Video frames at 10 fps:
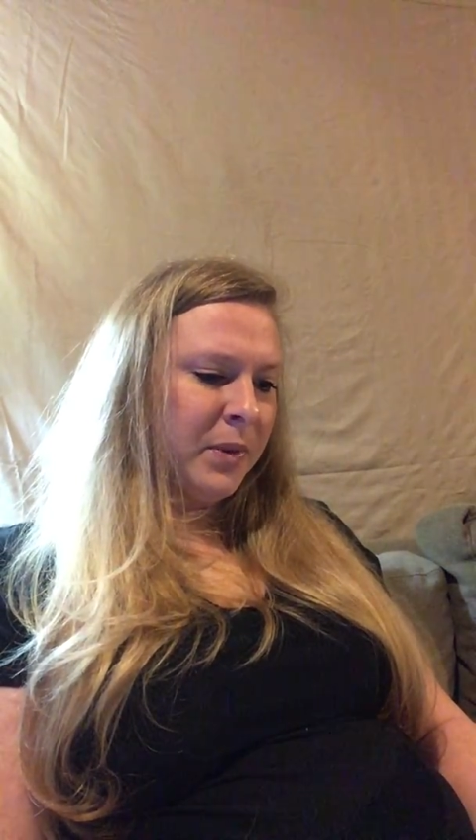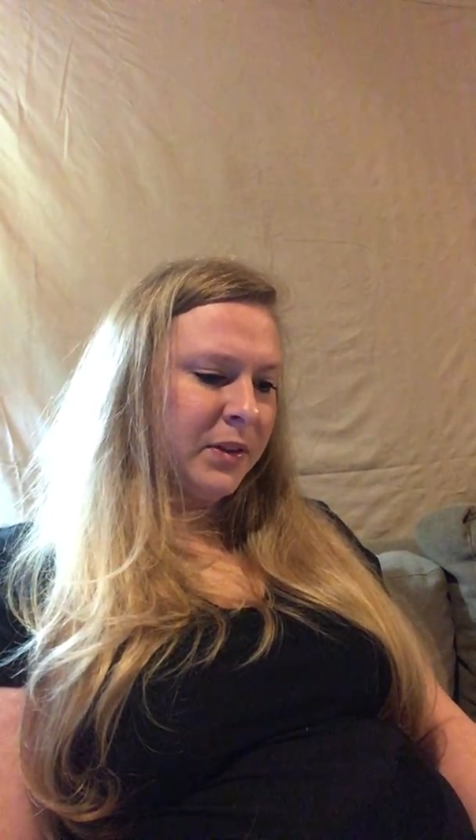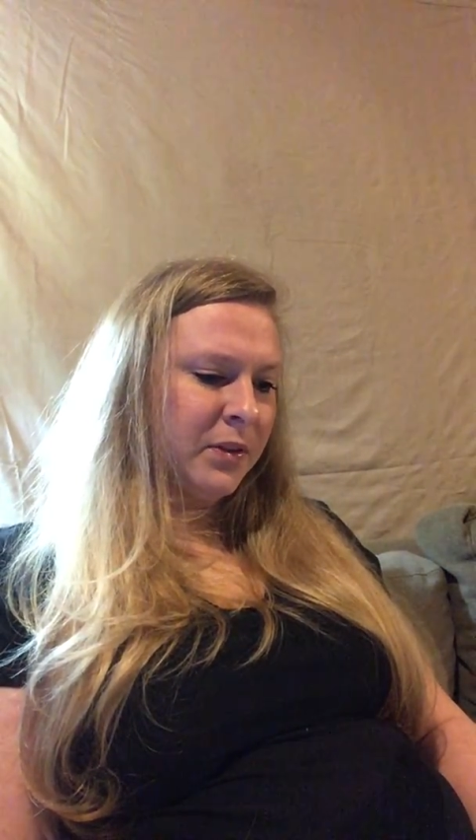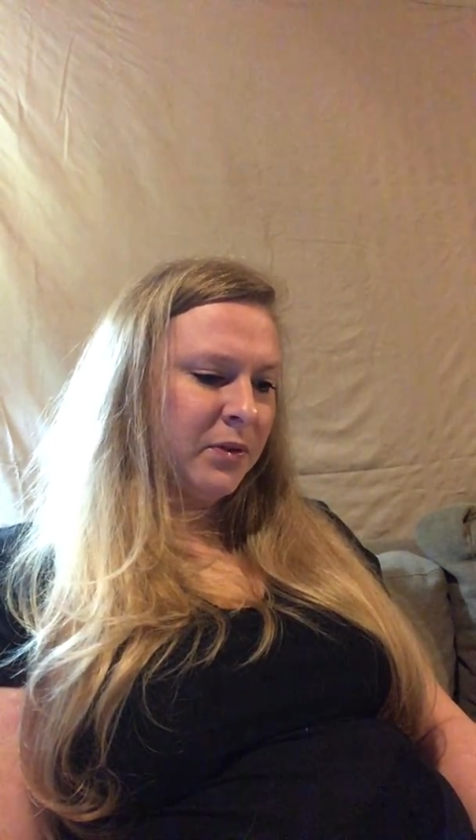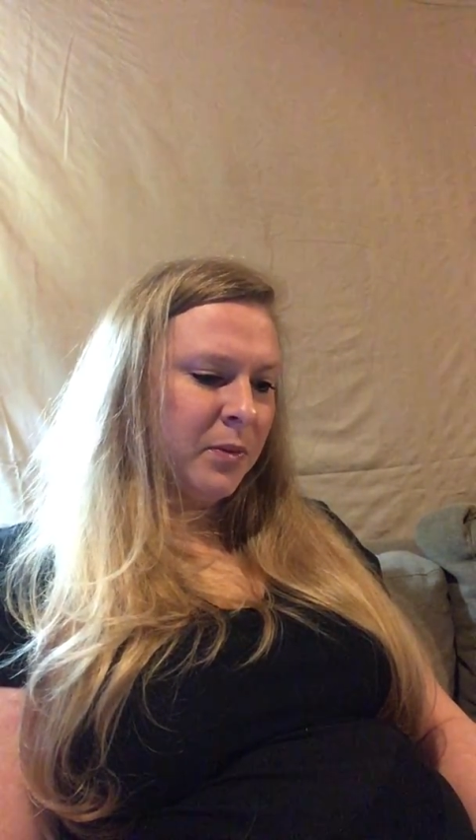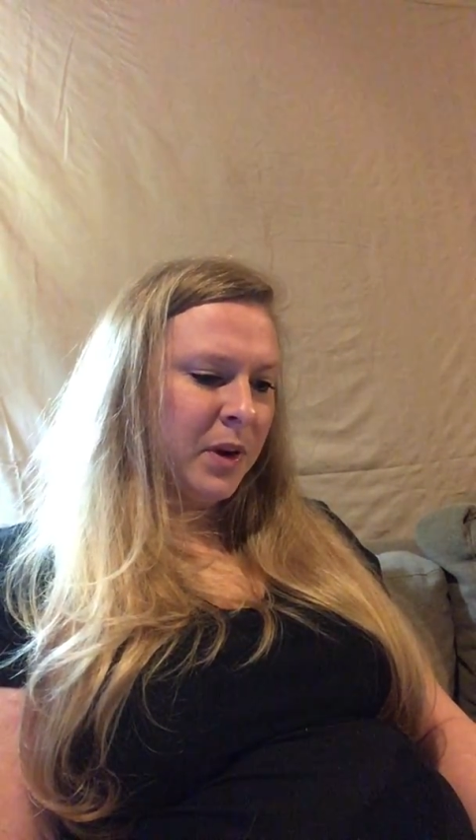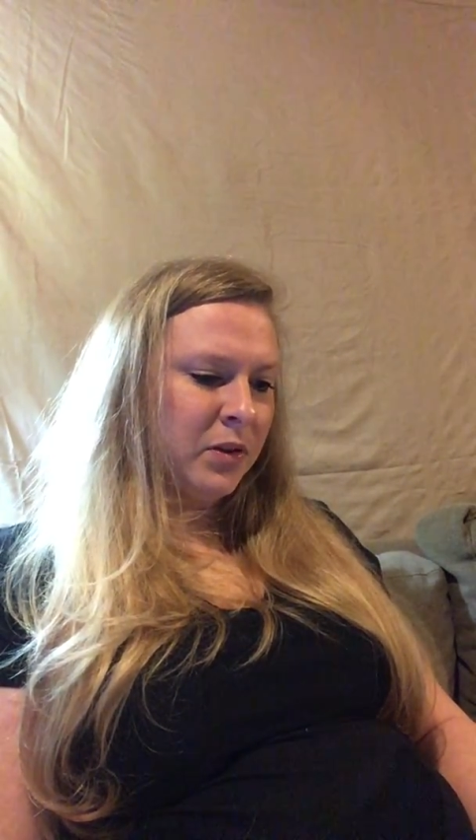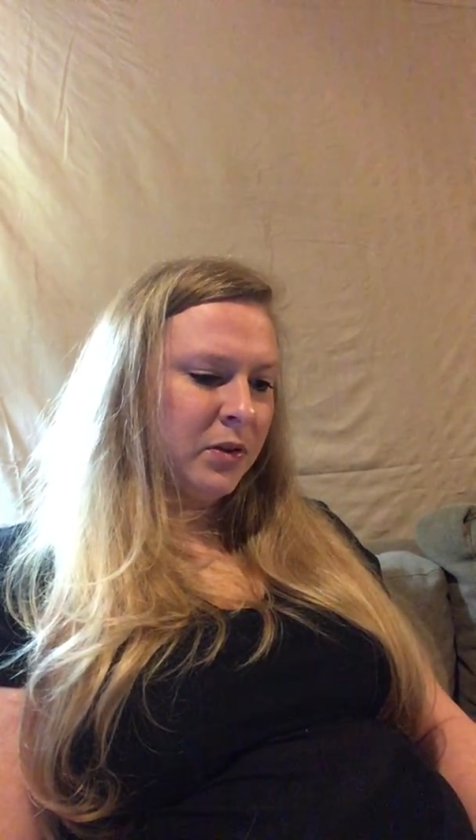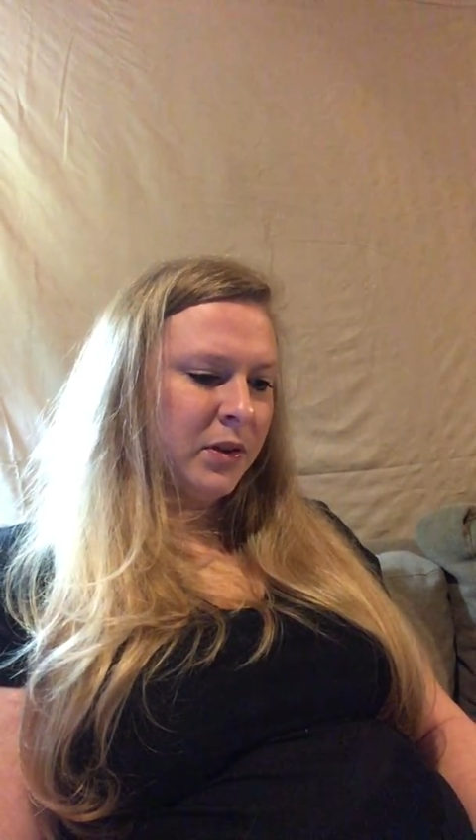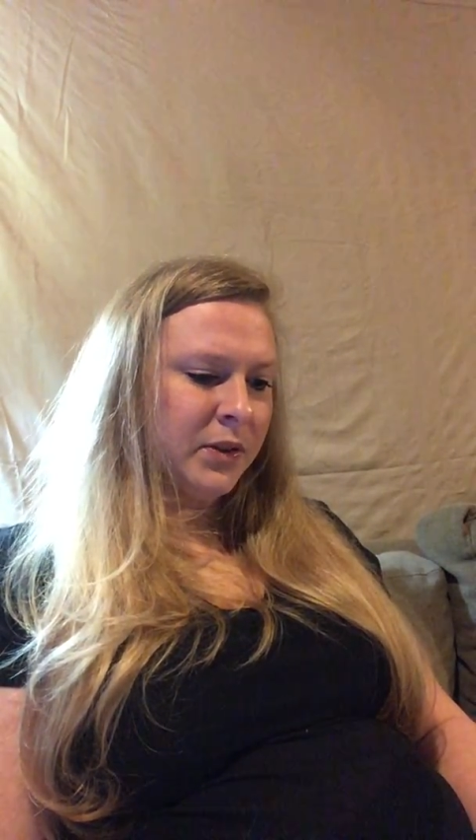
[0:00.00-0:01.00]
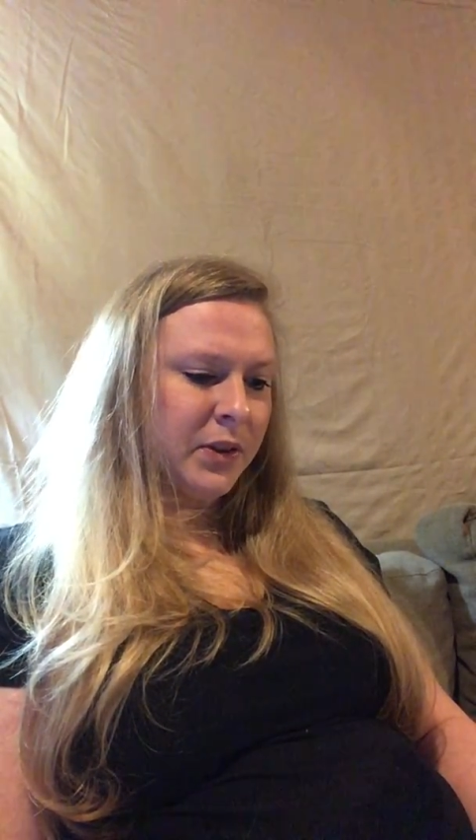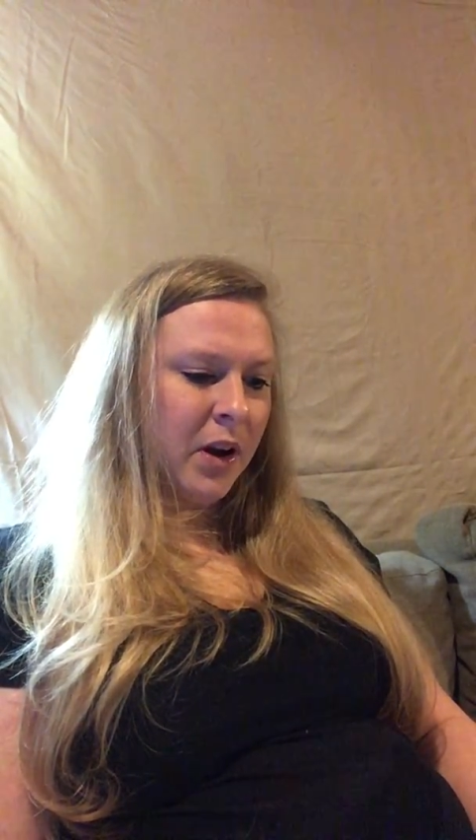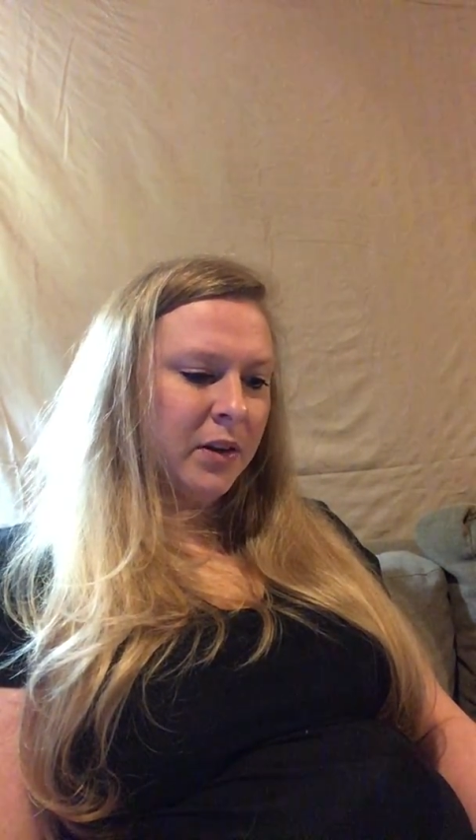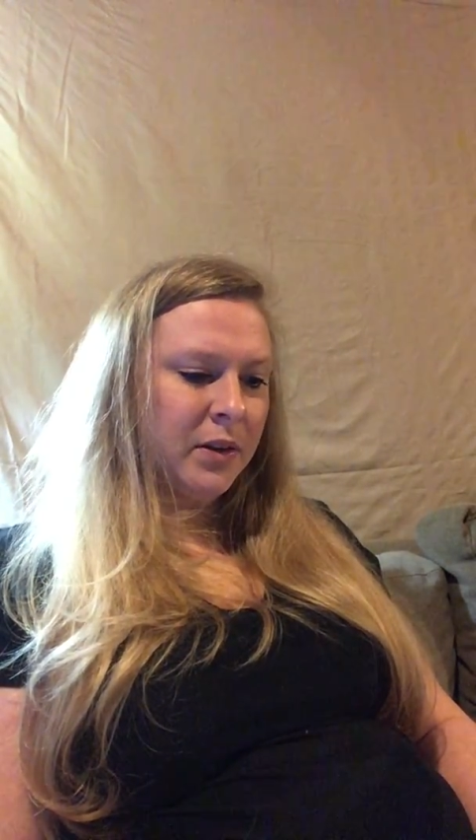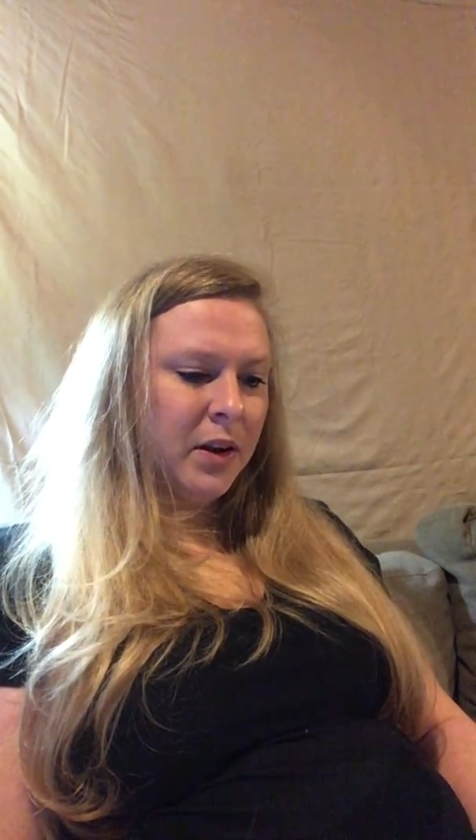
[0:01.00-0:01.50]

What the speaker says: this information is sought